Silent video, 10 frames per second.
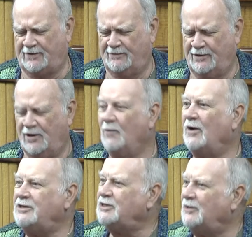it's very,
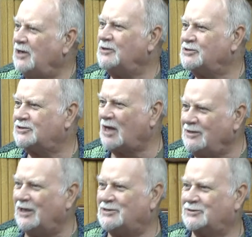it's,
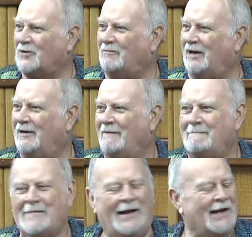you guys are
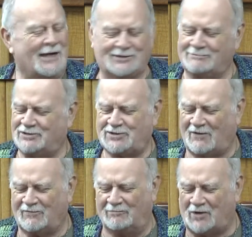set up.
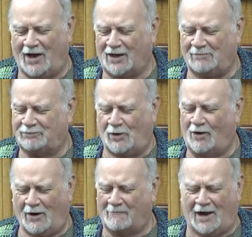Wait till you hear
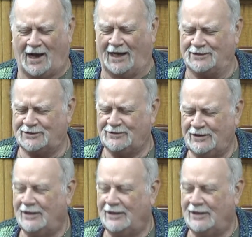Sunday's sermon.